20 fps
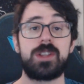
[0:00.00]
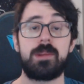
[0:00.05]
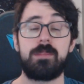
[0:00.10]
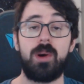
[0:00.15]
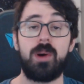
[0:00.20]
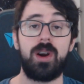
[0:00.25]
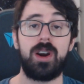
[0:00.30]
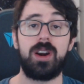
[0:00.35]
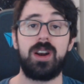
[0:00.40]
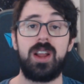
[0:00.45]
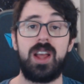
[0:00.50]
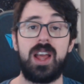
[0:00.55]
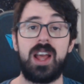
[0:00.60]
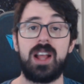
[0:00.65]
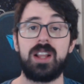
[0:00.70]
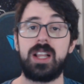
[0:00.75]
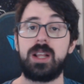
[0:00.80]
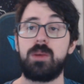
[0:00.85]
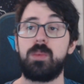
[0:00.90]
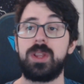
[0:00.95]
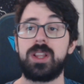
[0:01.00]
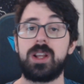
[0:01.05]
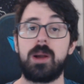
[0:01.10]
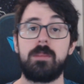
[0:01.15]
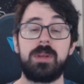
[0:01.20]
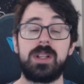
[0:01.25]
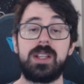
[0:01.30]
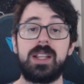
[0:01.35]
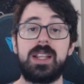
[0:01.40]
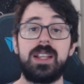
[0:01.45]
apart, like with
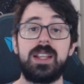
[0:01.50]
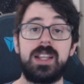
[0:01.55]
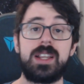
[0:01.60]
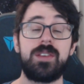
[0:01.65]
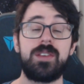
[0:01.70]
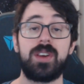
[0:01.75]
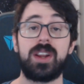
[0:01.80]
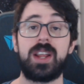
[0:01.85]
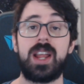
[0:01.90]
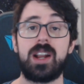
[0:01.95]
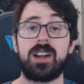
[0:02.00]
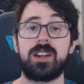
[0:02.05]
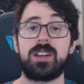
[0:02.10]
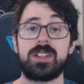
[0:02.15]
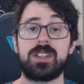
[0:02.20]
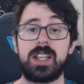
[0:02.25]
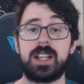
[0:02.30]
completely different characters.